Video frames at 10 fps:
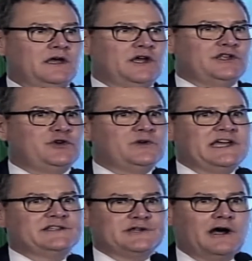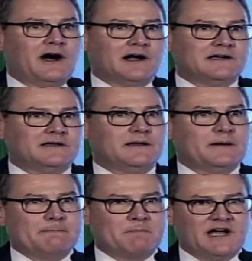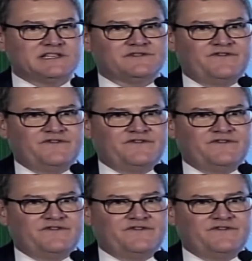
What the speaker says: You can talk much